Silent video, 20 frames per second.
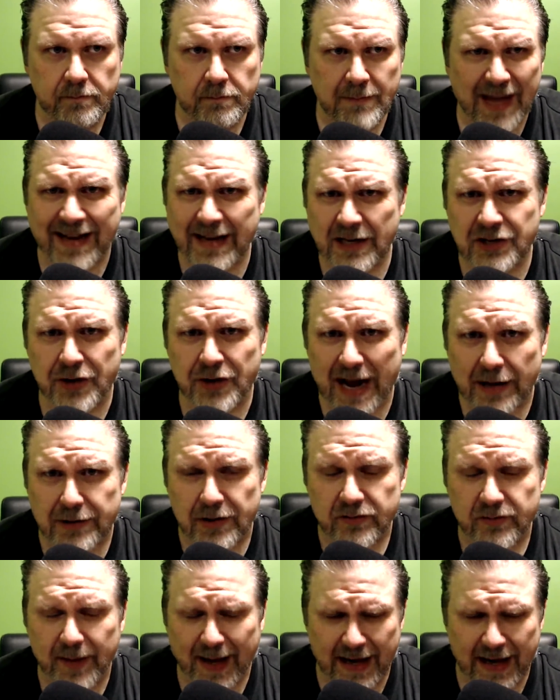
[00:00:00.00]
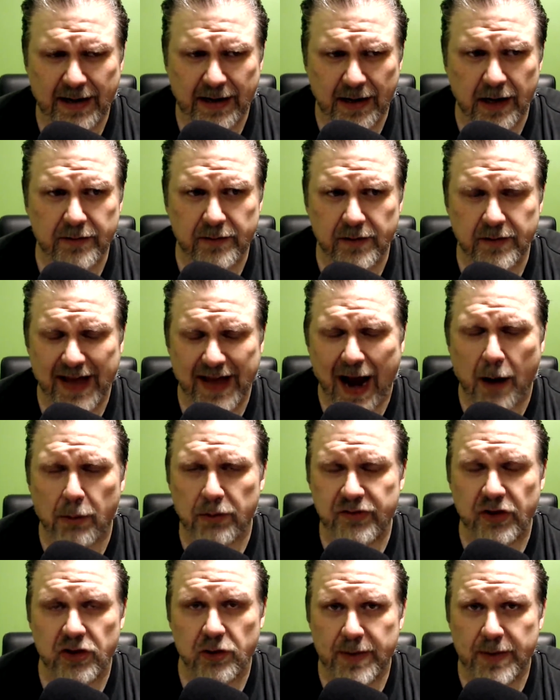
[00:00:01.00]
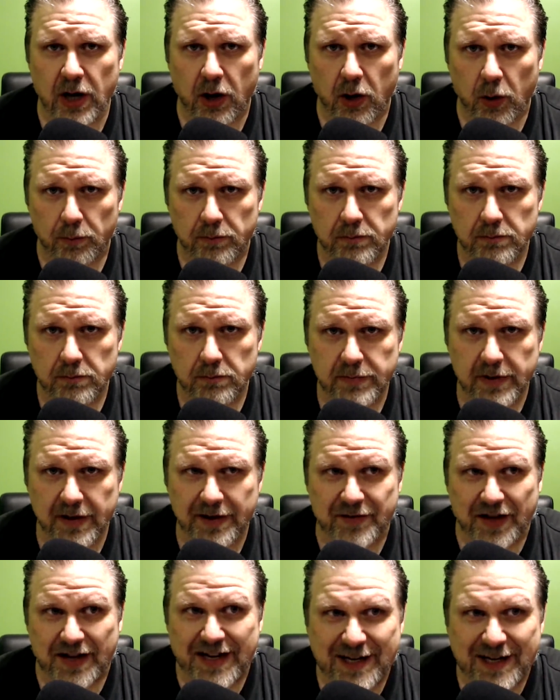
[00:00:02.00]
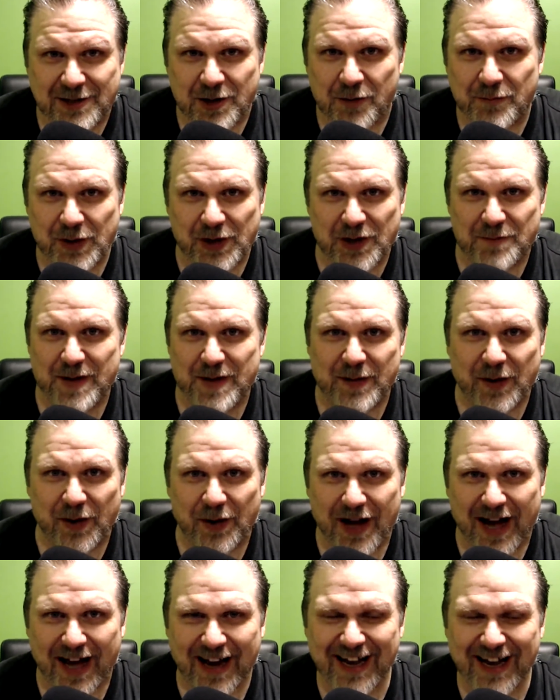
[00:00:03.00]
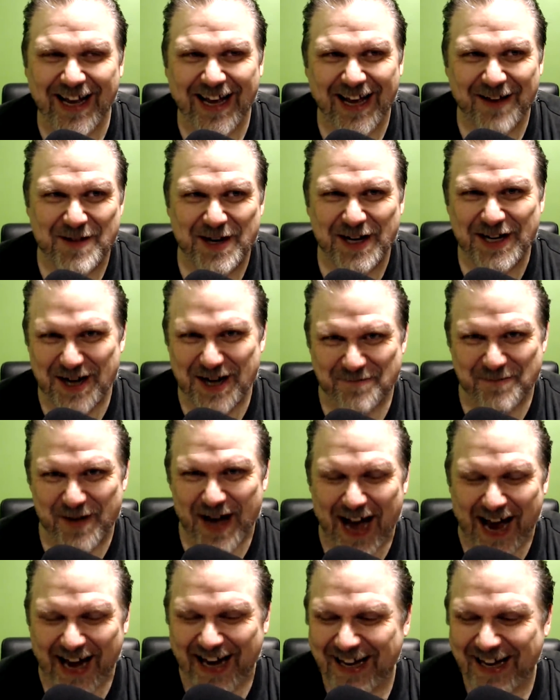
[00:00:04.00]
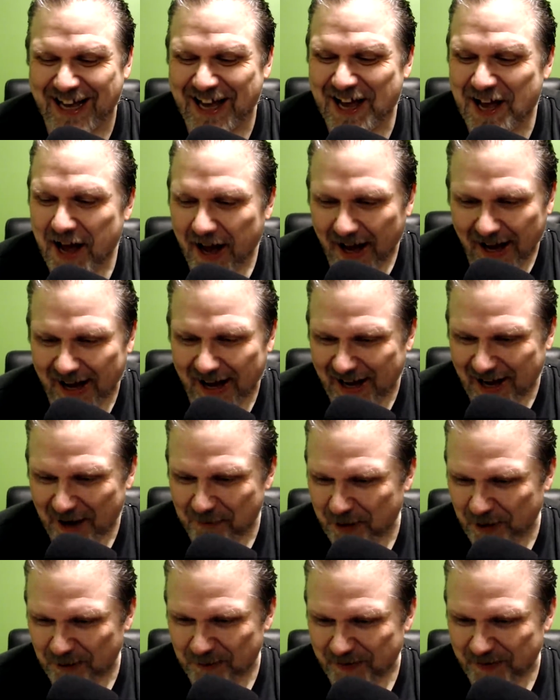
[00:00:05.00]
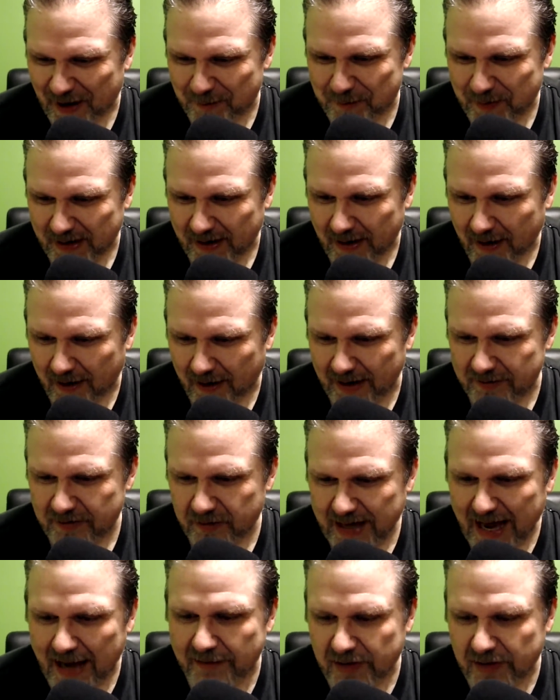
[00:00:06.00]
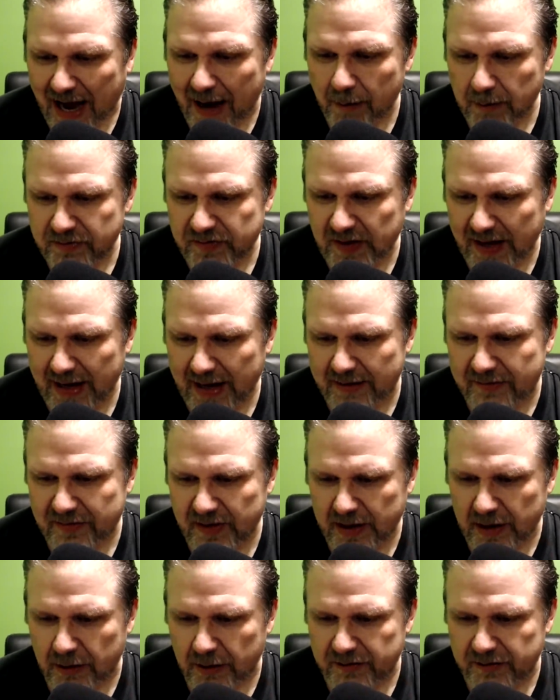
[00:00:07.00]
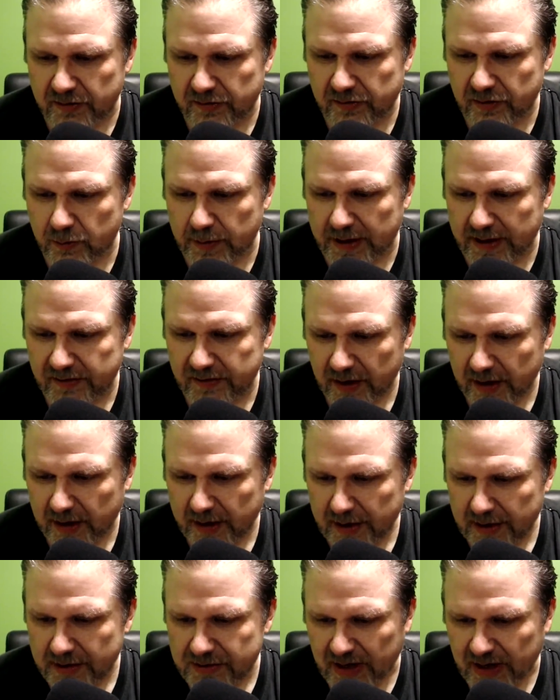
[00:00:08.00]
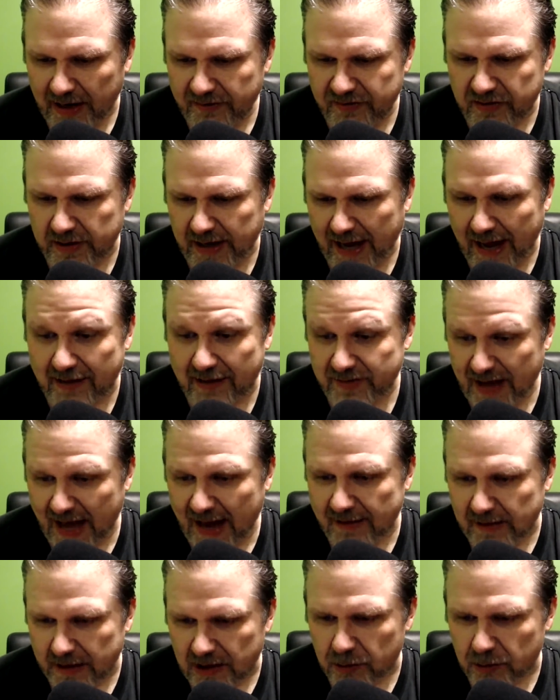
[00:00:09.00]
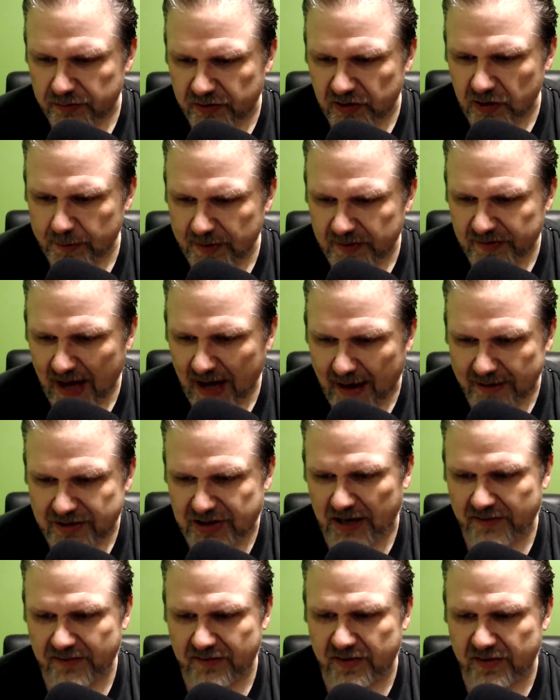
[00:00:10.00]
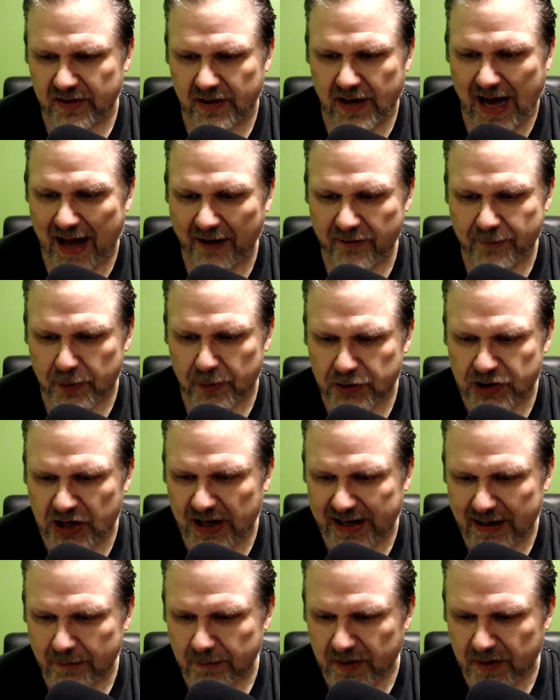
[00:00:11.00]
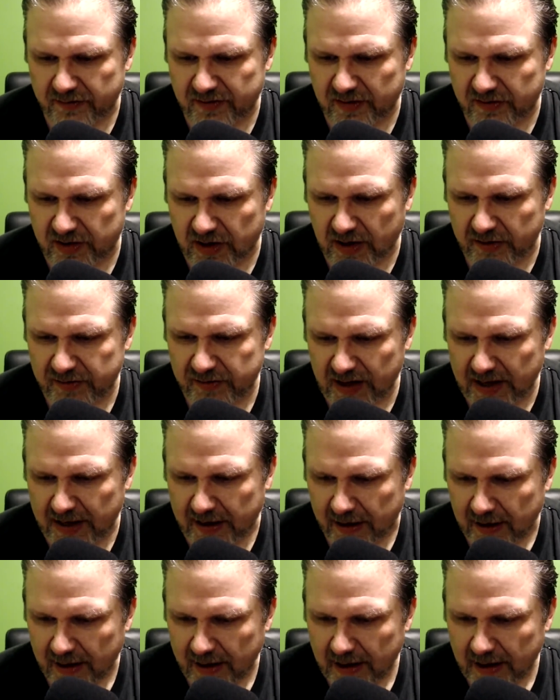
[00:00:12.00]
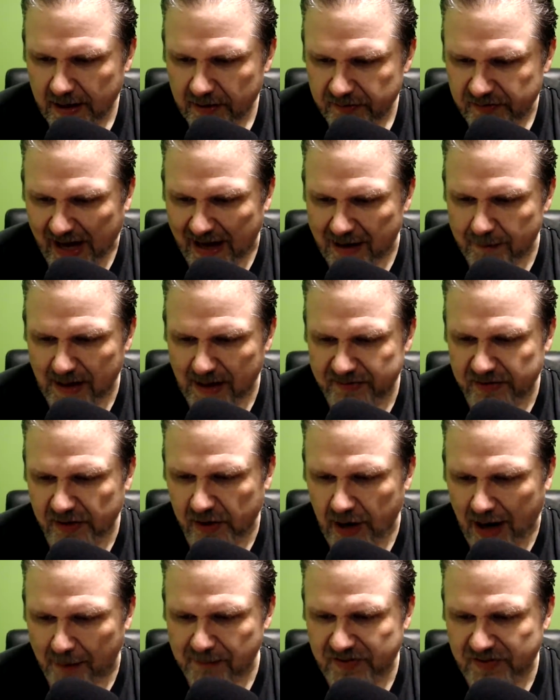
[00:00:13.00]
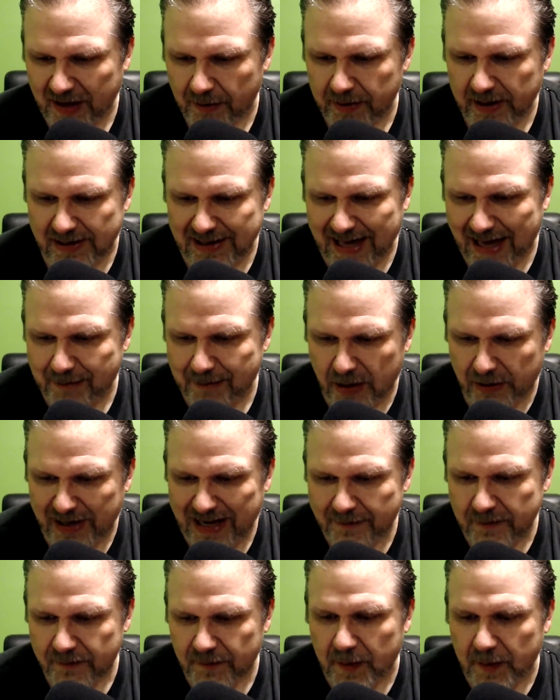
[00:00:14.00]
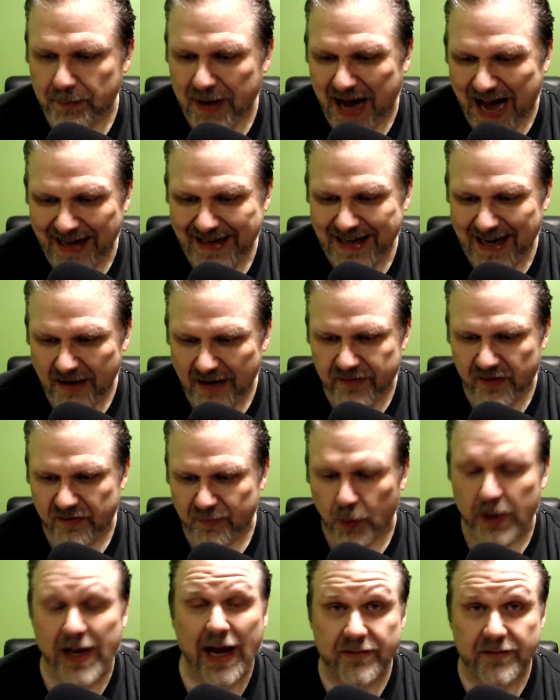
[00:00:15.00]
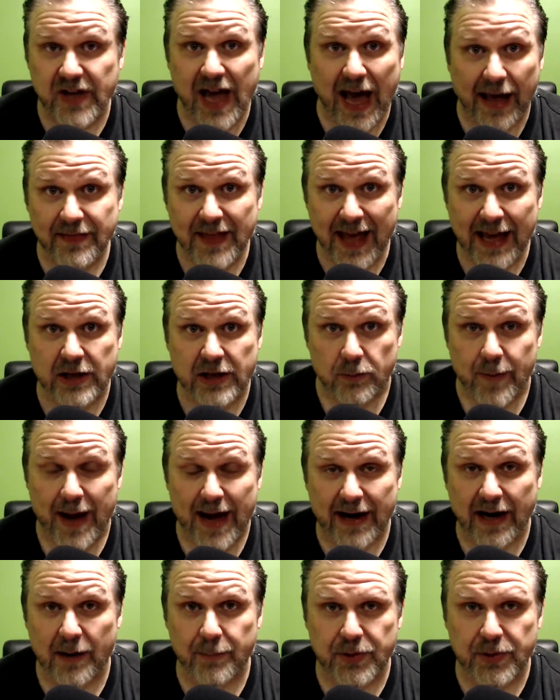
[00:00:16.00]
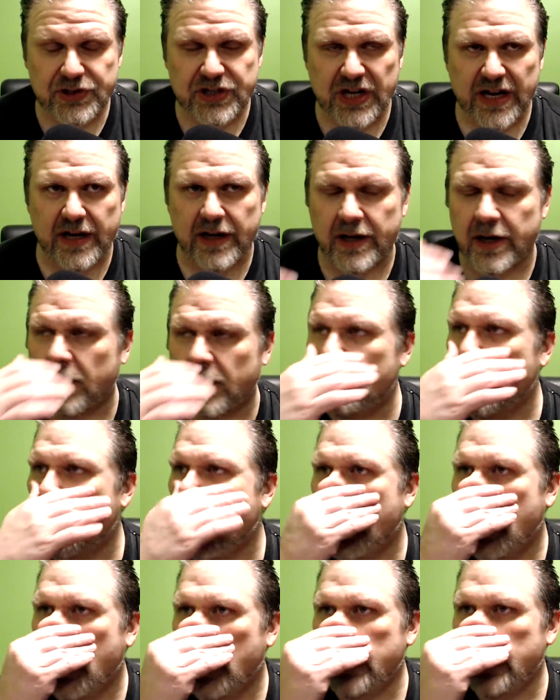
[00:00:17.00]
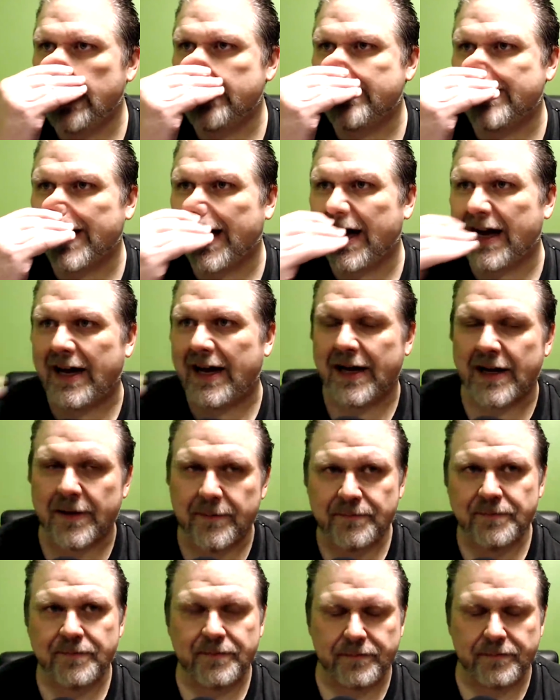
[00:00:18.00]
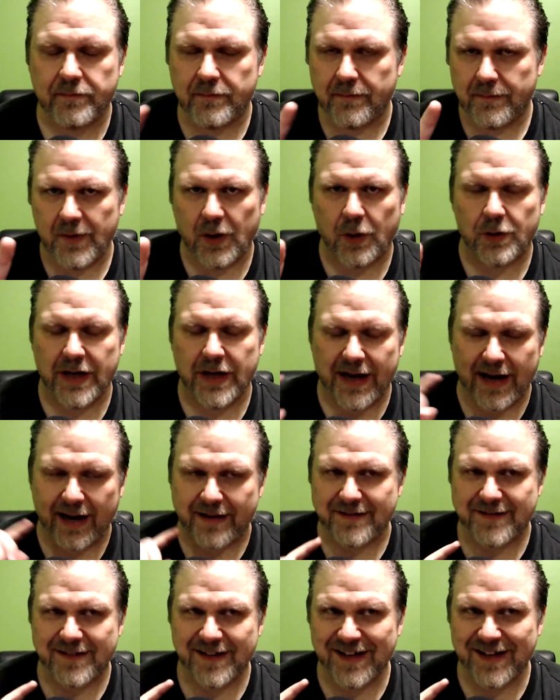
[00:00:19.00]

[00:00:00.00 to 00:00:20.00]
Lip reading: need your address and I need the hours that you'll be home because I need to know if you're going to be there or not. I'm going to come by. How weird would that be? All right. So yeah, so I would say it's in 2 weeks. Jason, yeah, exactly. YouTube. Jason's in the hospital checking in with us. That's a nice thing. Scotty Metzinger, I'm sounding a lot better even from the podcast this morning. Scott, thank you, man. I appreciate it. It's hold on.